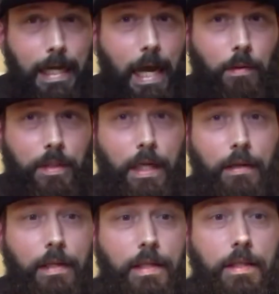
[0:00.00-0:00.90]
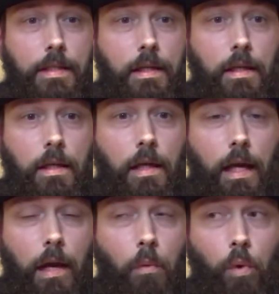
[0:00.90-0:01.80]
hours out of this.
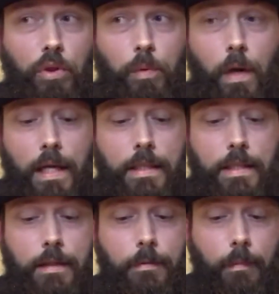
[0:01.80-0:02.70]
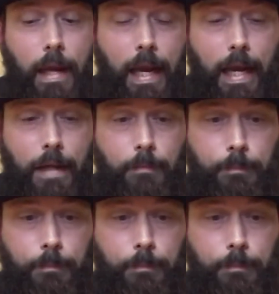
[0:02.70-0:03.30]
I wore it twice. And